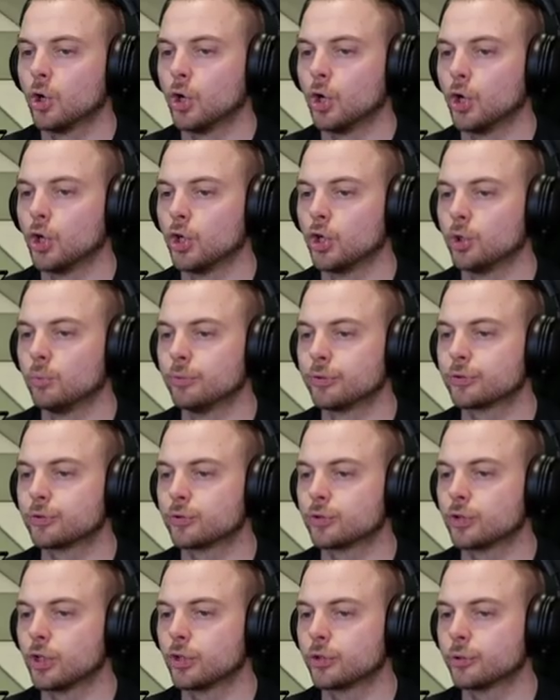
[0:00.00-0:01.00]
Hey, Mr.
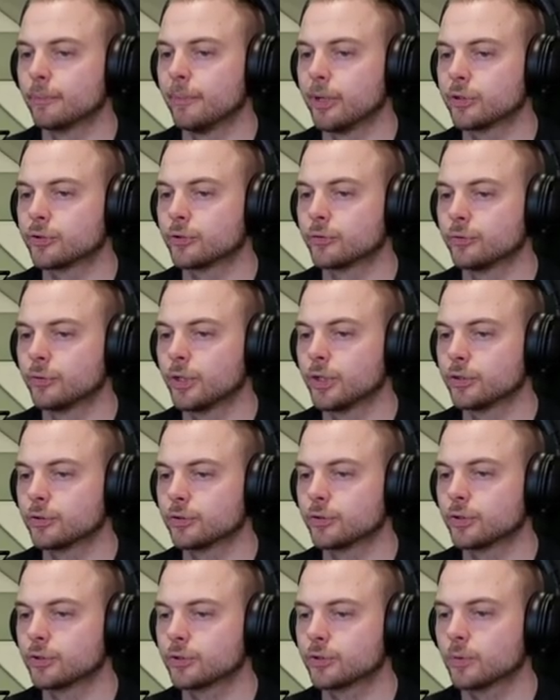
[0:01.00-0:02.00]
Station Master,
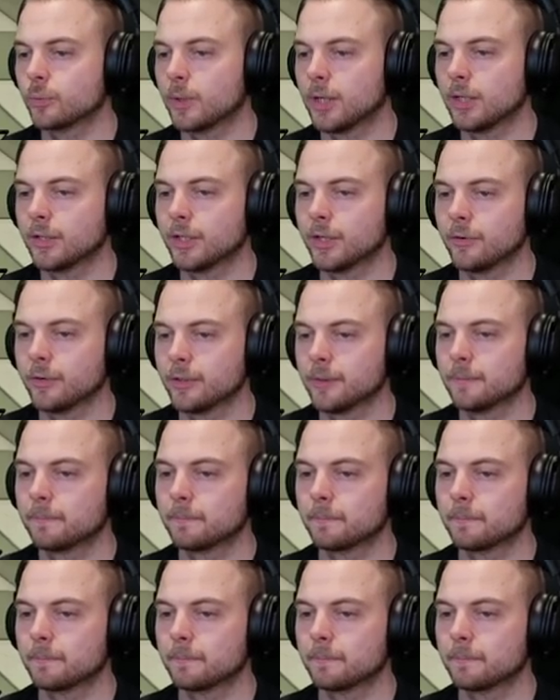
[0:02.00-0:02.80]
isn't this the wild area?